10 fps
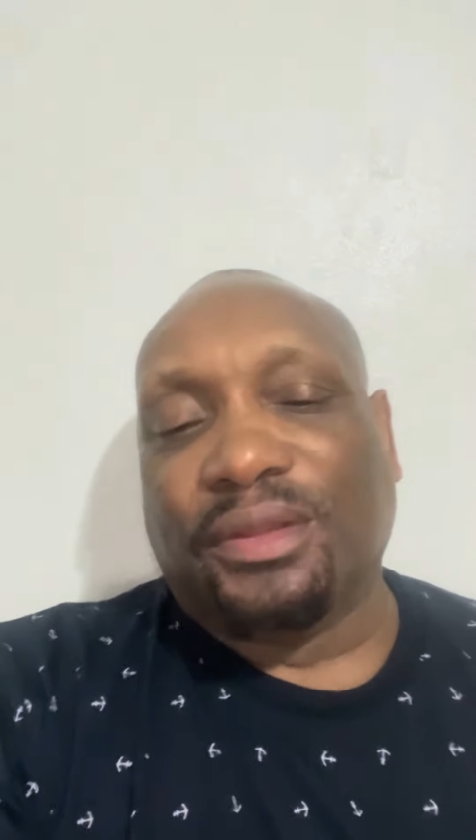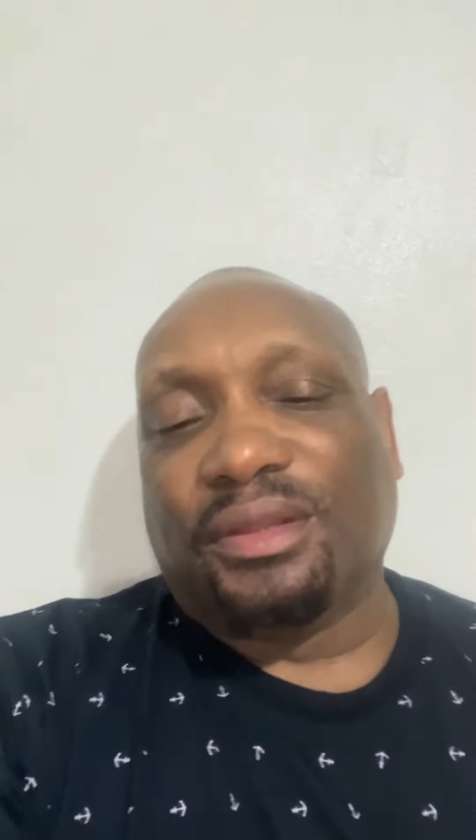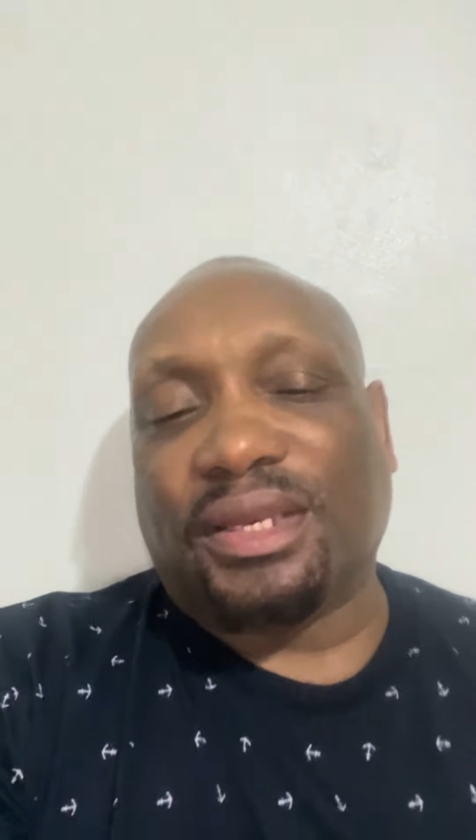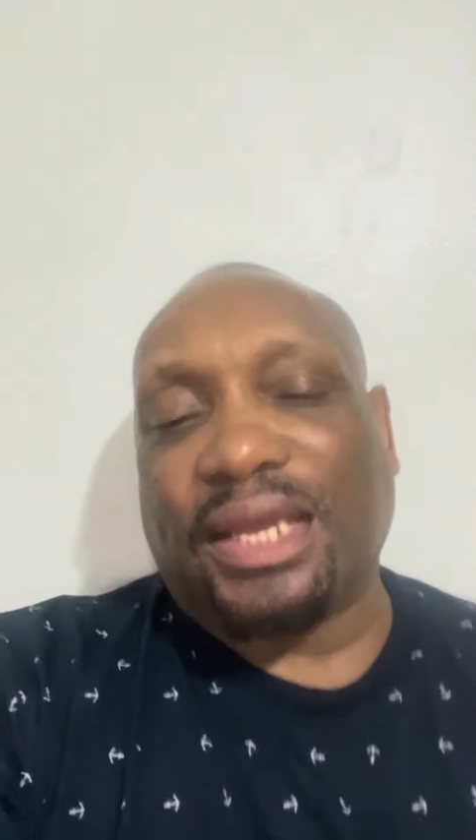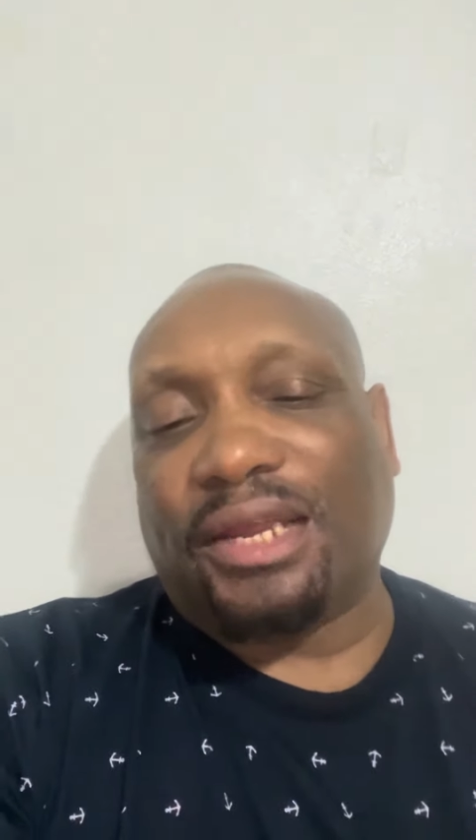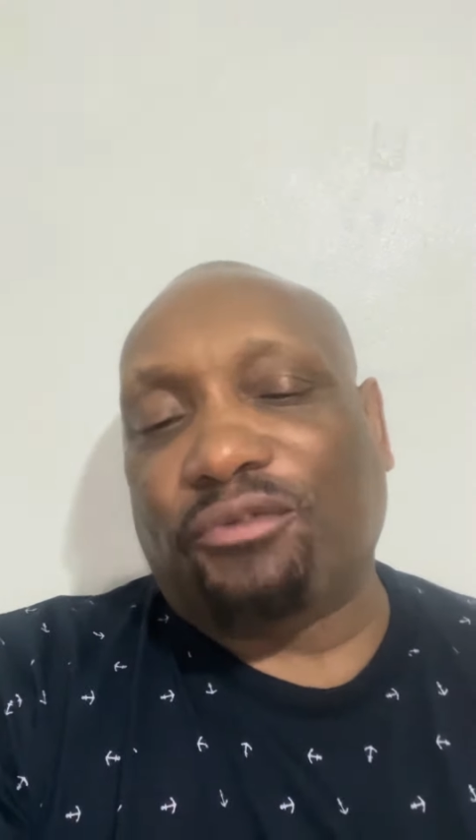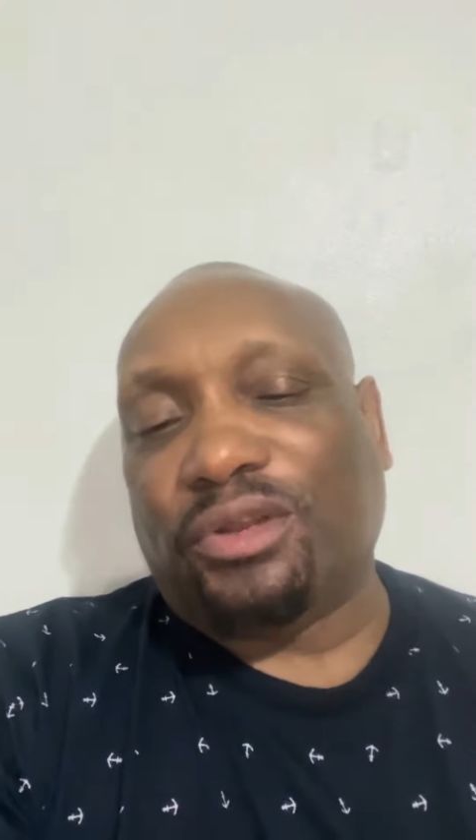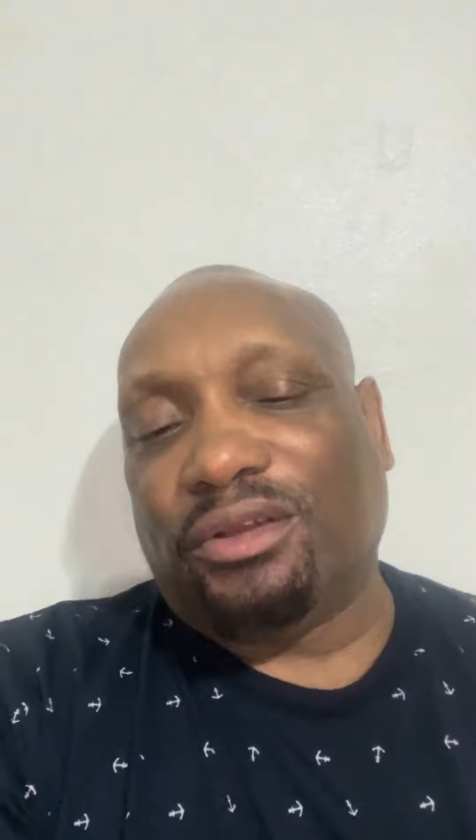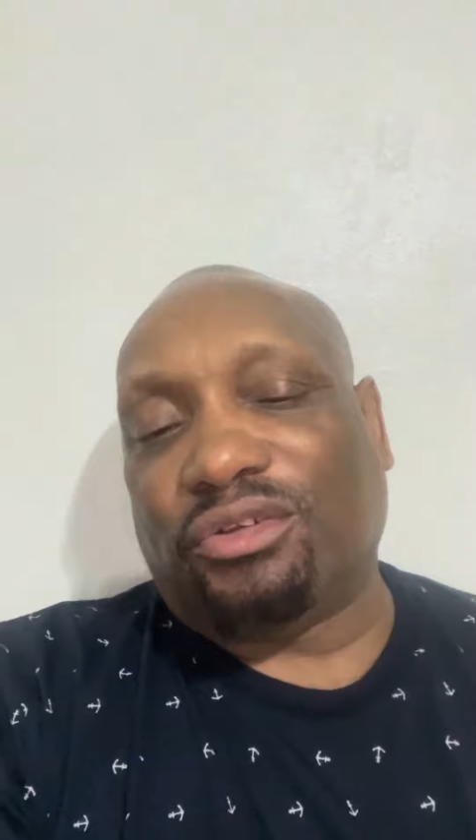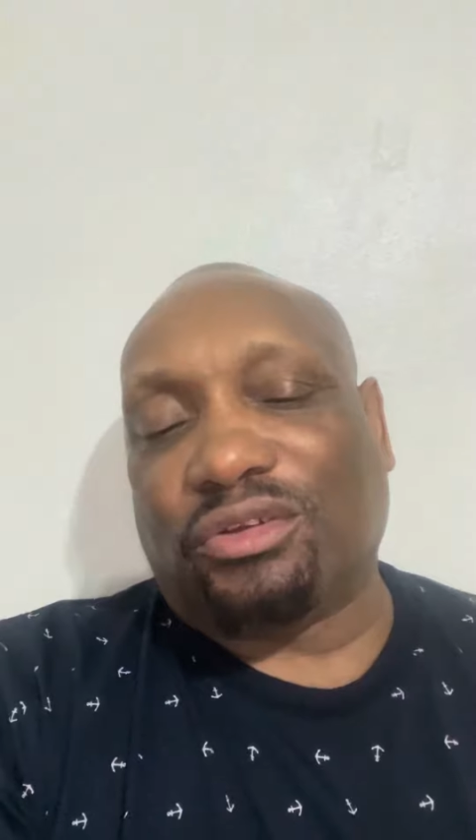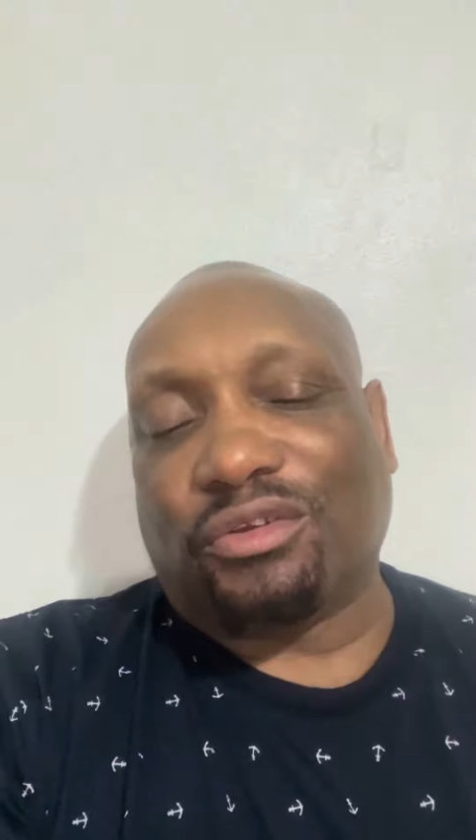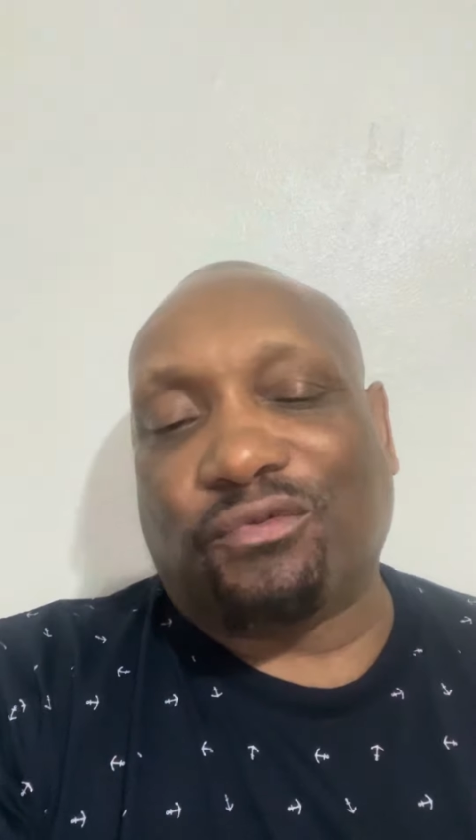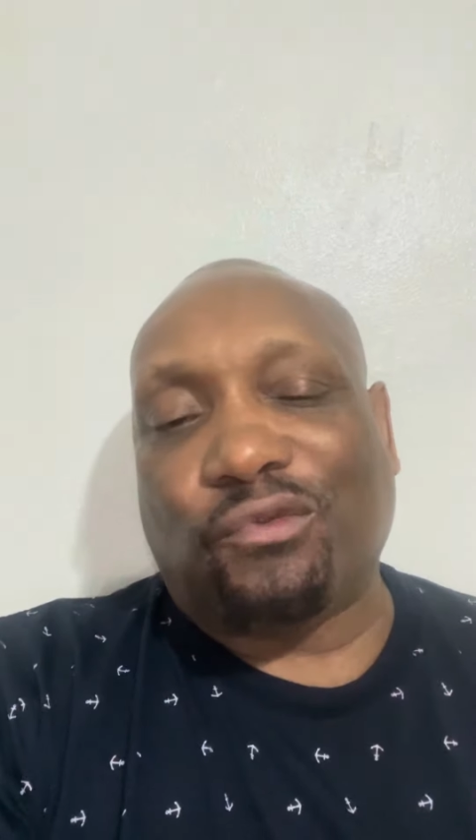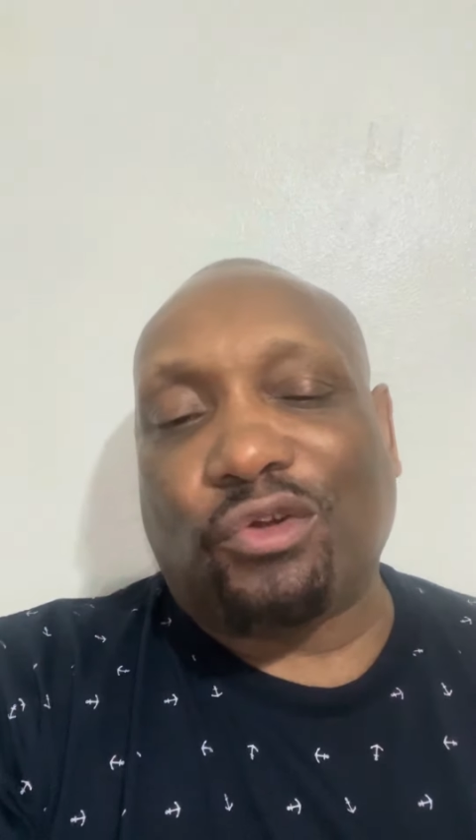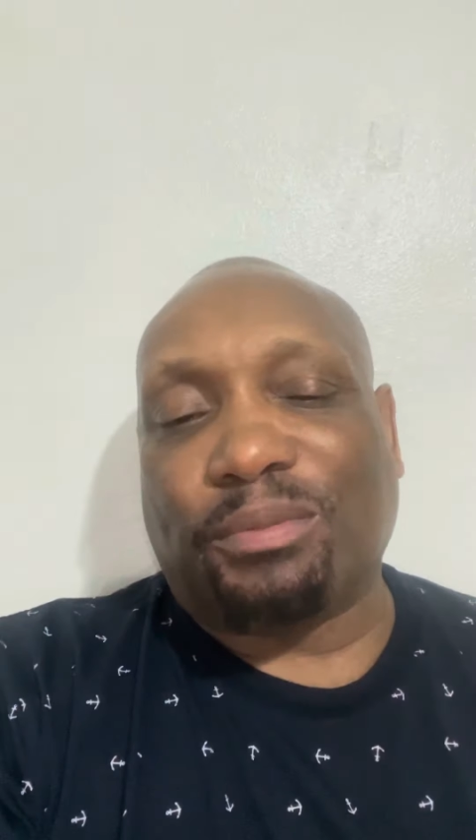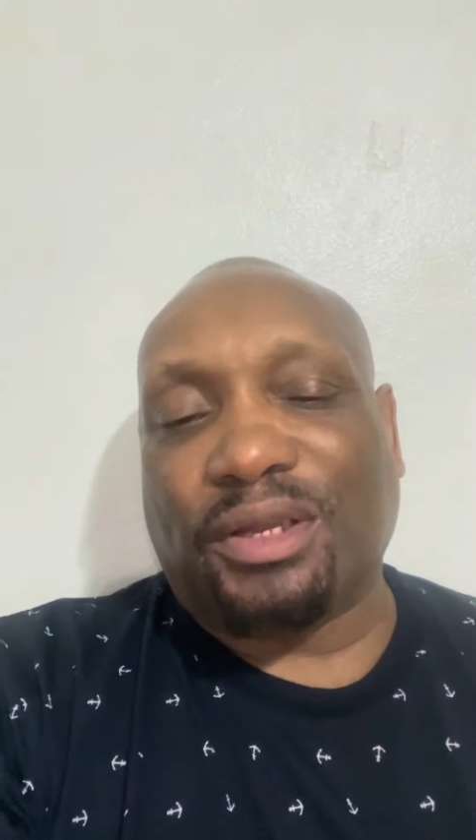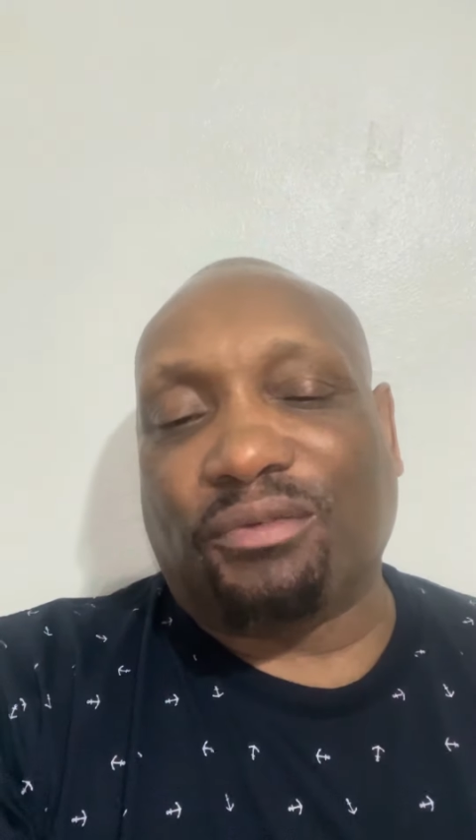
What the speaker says: the day they release us is false, man.